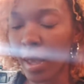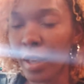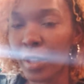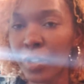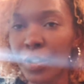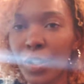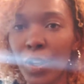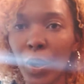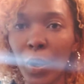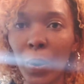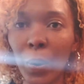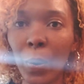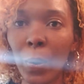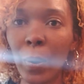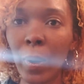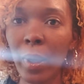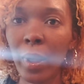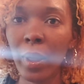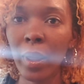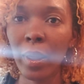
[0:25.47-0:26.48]
so,
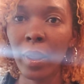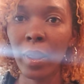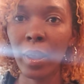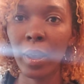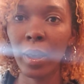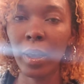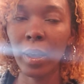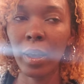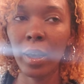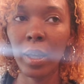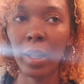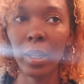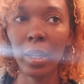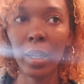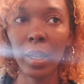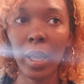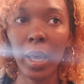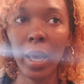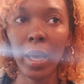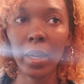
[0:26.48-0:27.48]
a
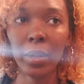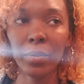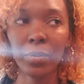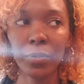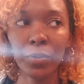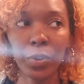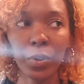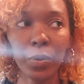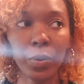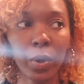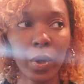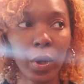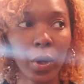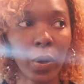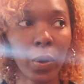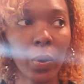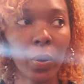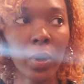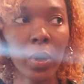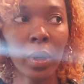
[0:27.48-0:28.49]
lot of you
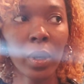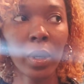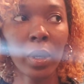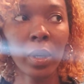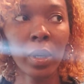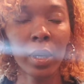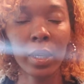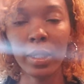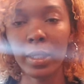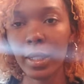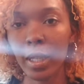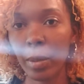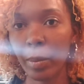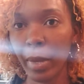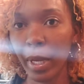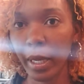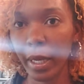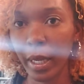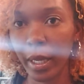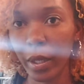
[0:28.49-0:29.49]
know, and some
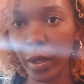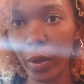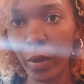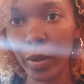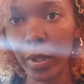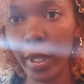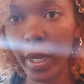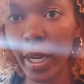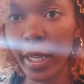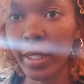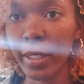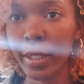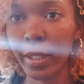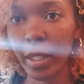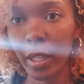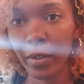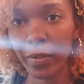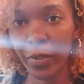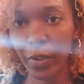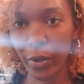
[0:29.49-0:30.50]
may not know, that I
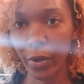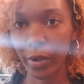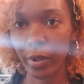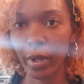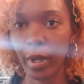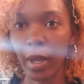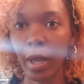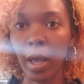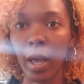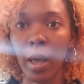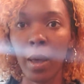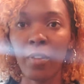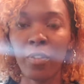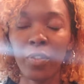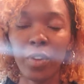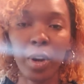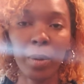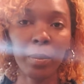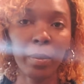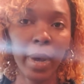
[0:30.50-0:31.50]
suffered
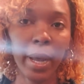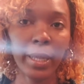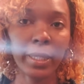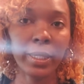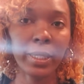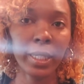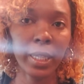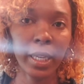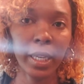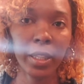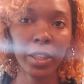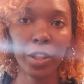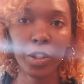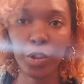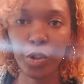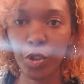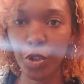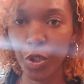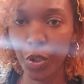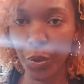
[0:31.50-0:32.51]
from my 10th
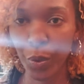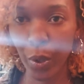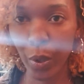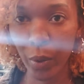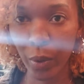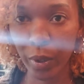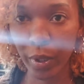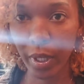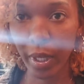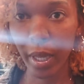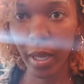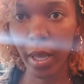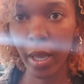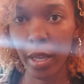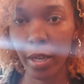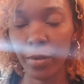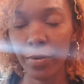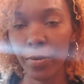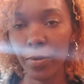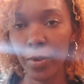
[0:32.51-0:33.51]
stroke
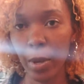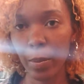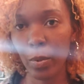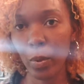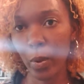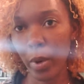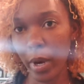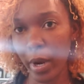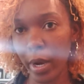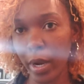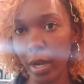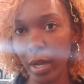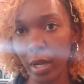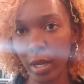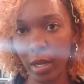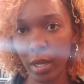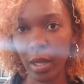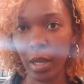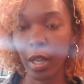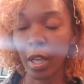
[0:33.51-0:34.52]
in February
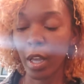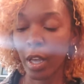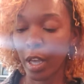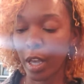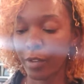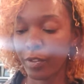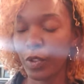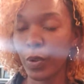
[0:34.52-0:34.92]
of